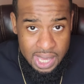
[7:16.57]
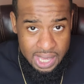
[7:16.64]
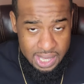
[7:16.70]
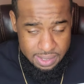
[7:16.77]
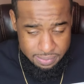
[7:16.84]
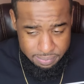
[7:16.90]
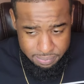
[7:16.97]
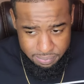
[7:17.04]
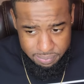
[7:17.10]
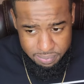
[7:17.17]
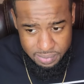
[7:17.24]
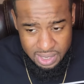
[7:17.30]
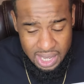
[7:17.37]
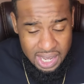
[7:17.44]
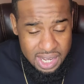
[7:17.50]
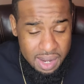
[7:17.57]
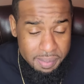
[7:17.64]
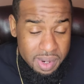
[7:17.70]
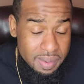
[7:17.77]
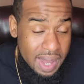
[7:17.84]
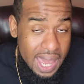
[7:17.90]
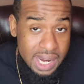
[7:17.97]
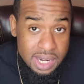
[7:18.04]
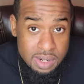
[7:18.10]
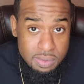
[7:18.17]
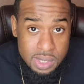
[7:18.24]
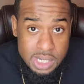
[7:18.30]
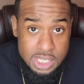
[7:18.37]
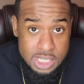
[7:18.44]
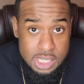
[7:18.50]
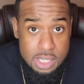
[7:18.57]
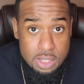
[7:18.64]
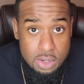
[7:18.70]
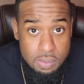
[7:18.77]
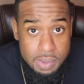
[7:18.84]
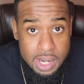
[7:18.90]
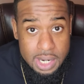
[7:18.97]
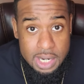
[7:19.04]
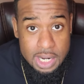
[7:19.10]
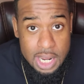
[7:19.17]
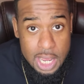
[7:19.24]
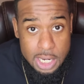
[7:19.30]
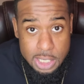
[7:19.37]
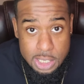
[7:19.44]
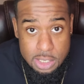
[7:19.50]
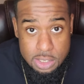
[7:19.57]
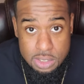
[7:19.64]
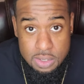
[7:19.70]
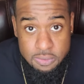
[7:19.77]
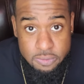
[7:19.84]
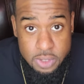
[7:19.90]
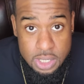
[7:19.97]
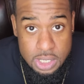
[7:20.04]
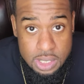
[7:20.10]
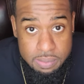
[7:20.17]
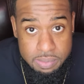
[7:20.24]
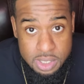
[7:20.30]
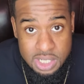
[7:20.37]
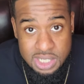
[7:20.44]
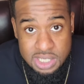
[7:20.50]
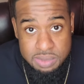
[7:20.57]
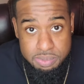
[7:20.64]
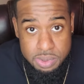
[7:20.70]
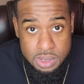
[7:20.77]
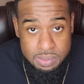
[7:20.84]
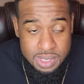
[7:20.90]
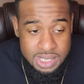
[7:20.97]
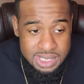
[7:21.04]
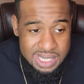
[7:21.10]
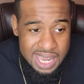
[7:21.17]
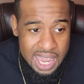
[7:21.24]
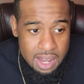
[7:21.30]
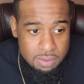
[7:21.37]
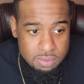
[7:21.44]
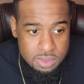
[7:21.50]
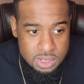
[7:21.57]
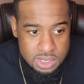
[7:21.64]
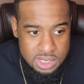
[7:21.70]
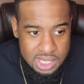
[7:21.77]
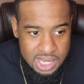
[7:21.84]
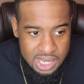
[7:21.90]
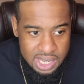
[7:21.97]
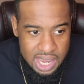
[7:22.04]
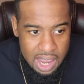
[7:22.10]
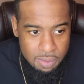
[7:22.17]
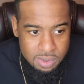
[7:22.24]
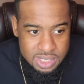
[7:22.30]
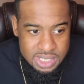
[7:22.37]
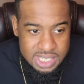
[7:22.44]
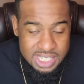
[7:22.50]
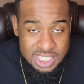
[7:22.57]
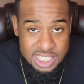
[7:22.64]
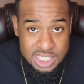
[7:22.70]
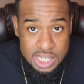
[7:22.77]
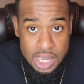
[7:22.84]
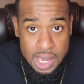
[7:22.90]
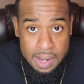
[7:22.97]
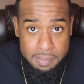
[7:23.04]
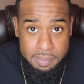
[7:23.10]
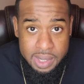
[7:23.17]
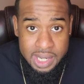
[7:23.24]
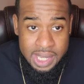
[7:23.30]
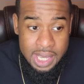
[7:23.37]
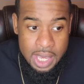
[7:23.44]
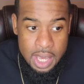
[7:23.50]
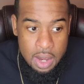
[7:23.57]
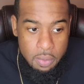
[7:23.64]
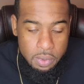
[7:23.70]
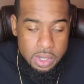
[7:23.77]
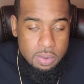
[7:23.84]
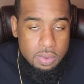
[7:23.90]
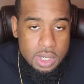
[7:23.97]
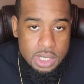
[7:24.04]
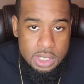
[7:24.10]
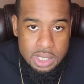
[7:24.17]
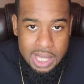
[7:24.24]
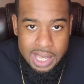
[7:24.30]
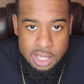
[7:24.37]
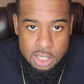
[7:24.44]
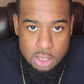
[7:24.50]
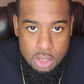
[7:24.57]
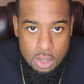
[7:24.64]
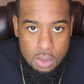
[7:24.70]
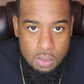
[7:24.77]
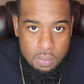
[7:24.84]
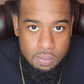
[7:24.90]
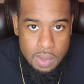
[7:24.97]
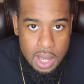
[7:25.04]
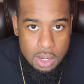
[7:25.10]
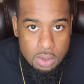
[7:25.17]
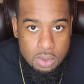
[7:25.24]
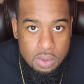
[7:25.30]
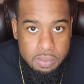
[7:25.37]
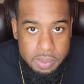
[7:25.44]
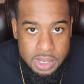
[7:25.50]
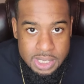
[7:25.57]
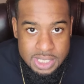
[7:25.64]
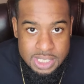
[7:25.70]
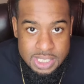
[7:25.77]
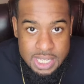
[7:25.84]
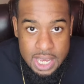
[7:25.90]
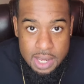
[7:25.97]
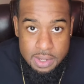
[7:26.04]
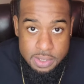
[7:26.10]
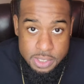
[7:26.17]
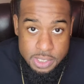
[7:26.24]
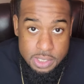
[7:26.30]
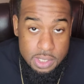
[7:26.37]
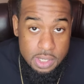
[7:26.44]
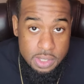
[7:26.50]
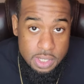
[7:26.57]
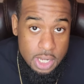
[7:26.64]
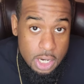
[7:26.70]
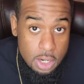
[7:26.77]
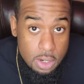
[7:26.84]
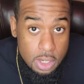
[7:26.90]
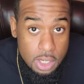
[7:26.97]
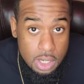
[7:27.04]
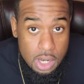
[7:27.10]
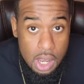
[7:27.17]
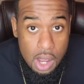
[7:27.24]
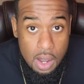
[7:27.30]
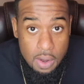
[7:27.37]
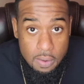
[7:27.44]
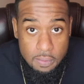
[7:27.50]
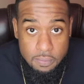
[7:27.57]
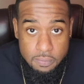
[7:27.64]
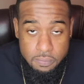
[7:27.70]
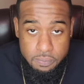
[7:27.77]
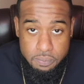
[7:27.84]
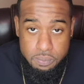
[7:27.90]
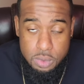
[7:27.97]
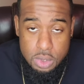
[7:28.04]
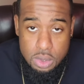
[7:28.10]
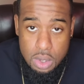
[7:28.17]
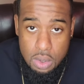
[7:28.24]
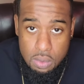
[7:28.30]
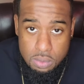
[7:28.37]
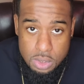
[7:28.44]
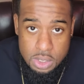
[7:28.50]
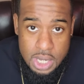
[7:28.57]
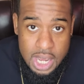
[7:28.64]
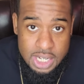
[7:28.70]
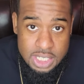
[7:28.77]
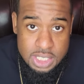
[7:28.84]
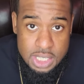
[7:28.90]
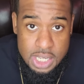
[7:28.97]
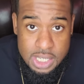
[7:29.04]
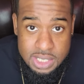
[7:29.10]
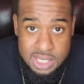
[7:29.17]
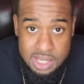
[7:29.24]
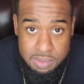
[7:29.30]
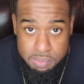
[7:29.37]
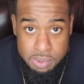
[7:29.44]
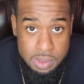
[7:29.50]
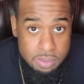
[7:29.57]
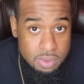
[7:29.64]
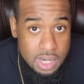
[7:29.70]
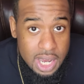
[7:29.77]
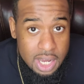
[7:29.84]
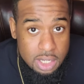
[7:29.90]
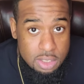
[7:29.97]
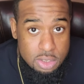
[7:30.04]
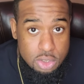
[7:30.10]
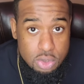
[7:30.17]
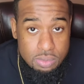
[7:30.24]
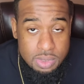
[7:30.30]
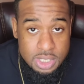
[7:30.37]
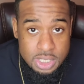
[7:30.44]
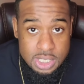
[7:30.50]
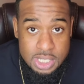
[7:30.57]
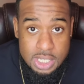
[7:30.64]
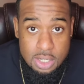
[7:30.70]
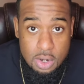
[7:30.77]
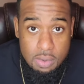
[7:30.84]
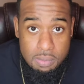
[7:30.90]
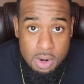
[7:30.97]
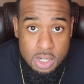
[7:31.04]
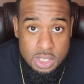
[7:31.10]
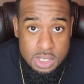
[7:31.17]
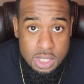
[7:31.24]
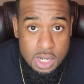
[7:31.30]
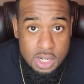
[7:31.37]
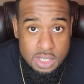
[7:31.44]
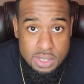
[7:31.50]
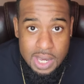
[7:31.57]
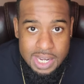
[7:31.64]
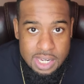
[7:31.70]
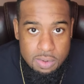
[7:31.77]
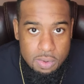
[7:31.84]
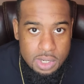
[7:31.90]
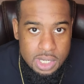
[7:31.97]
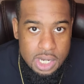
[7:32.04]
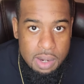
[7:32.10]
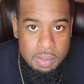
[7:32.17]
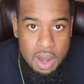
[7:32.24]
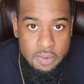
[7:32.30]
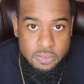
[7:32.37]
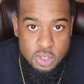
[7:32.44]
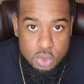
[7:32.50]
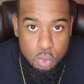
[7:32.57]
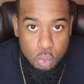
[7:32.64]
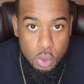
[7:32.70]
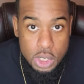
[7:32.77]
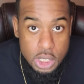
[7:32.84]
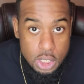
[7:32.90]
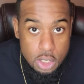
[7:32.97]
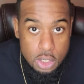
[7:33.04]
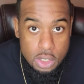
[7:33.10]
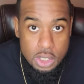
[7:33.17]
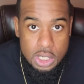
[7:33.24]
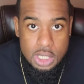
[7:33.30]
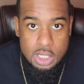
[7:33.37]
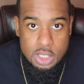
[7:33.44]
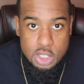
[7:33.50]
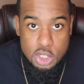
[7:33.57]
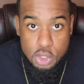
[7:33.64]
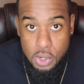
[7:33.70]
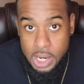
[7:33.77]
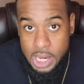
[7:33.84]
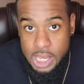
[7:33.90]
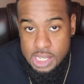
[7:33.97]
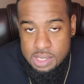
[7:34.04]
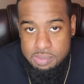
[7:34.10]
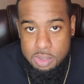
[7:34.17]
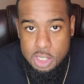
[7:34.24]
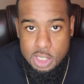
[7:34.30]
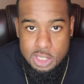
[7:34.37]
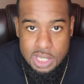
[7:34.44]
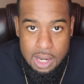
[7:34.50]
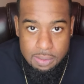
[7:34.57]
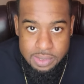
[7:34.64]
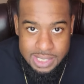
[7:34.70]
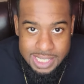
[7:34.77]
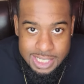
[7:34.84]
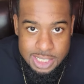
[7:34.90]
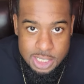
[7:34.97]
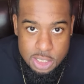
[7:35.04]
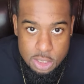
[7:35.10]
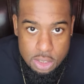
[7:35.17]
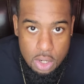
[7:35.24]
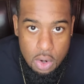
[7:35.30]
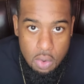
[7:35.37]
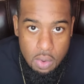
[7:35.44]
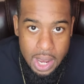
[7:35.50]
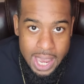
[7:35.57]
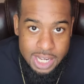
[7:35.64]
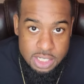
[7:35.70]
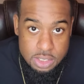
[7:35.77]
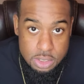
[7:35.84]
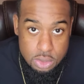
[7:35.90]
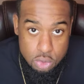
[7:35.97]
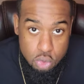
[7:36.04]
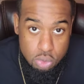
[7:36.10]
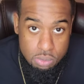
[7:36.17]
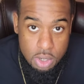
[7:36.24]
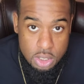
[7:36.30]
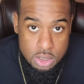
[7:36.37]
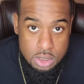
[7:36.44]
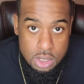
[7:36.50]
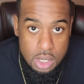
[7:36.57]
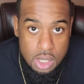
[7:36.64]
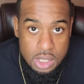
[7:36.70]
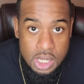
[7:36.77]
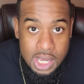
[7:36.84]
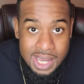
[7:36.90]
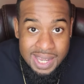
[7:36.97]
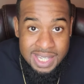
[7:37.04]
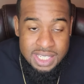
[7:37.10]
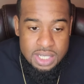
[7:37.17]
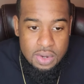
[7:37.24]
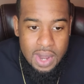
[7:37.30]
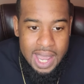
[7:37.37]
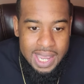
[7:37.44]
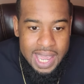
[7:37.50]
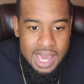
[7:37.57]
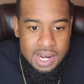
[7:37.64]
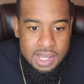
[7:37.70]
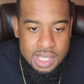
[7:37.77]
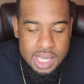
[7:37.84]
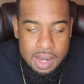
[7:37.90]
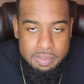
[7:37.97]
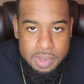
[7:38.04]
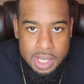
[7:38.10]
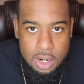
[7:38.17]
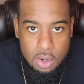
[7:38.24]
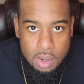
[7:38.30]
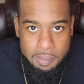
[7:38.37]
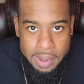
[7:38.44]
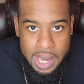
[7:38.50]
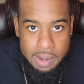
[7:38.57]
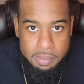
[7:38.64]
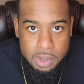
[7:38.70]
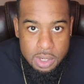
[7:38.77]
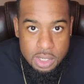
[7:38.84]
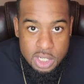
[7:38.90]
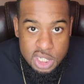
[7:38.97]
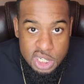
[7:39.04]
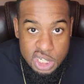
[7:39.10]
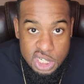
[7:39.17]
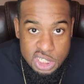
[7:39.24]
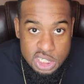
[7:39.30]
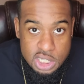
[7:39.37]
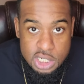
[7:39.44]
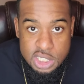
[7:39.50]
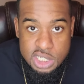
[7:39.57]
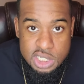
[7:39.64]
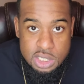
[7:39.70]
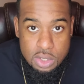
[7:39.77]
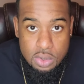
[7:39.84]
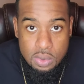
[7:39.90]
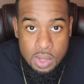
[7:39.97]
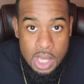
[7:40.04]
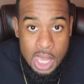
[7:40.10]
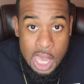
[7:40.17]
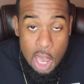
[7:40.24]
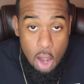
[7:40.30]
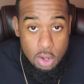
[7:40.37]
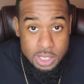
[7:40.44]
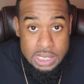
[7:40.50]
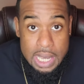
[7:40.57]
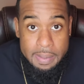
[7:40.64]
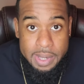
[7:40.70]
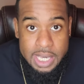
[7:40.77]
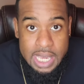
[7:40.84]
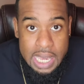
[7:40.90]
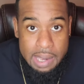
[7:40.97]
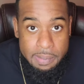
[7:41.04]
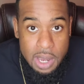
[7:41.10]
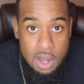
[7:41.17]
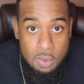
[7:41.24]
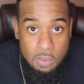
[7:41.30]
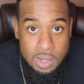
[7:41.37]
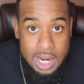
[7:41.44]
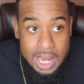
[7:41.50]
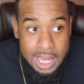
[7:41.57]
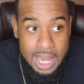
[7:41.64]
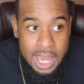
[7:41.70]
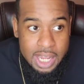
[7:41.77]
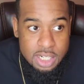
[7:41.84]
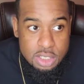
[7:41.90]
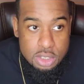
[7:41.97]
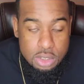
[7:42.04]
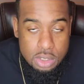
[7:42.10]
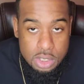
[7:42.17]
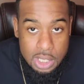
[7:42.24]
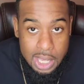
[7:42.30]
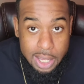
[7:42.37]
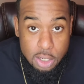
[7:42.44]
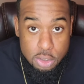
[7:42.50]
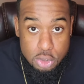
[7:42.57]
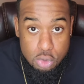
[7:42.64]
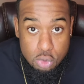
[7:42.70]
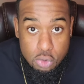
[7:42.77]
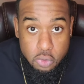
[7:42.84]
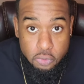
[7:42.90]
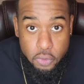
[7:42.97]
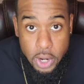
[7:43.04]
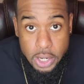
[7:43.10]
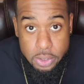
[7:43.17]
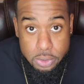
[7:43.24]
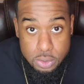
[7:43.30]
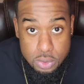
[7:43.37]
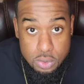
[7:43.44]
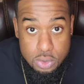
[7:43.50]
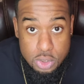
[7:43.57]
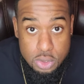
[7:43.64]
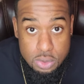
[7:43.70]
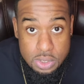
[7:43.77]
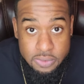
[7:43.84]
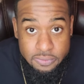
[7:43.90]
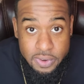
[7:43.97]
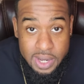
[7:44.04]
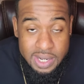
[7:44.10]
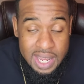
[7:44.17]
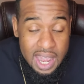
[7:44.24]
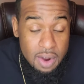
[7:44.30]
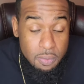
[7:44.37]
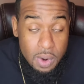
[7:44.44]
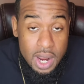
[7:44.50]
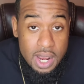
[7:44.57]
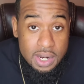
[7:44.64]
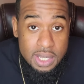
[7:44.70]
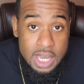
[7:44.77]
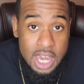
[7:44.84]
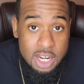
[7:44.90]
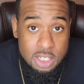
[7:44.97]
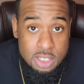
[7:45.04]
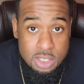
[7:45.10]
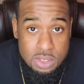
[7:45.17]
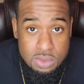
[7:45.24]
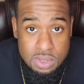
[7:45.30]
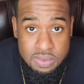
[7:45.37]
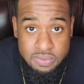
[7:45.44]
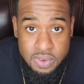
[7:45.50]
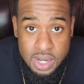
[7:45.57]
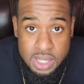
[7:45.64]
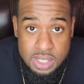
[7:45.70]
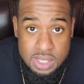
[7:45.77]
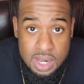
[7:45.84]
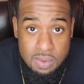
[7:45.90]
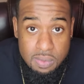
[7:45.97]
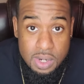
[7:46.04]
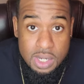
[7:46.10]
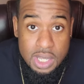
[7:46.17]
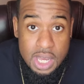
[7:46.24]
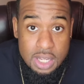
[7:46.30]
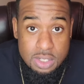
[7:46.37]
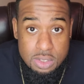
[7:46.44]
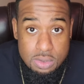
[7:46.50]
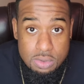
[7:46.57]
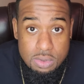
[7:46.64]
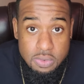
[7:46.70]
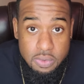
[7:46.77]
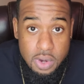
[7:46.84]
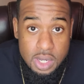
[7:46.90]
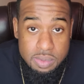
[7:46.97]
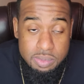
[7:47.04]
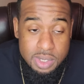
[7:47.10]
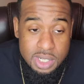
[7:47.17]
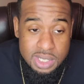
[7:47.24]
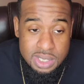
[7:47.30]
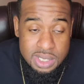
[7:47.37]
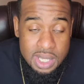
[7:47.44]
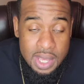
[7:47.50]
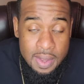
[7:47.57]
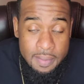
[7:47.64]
And coming up, I didn't really tell nobody that I did stuff like that, because pretty much I was like, I wouldn't say ashamed, but we wouldn't, like, you know, I grew up in the southern area of, you know, United States, and people are not too much keen on martial arts, so I didn't want to come off as weird and strange because I was into, you know, actually true martial arts. So I kind of kept that on the back burner and hush hush. So on the time it came out, when I got into like a school fight or into a street fight, now I rarely got into street fights, I rarely got into school fights, because